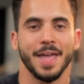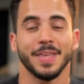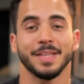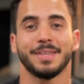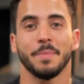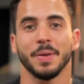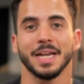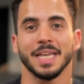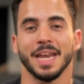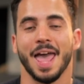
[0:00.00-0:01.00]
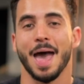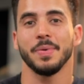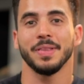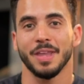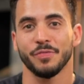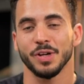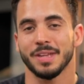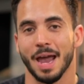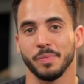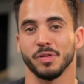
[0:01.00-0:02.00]
and they typically inhabit
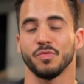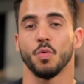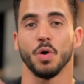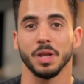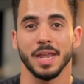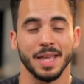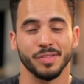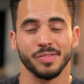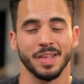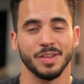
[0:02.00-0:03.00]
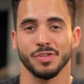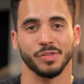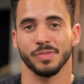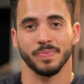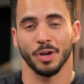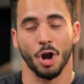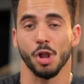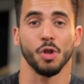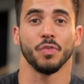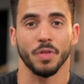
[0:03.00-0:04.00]
different types of woodlands and just they're
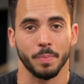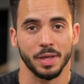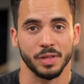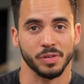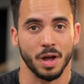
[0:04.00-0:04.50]
all over the place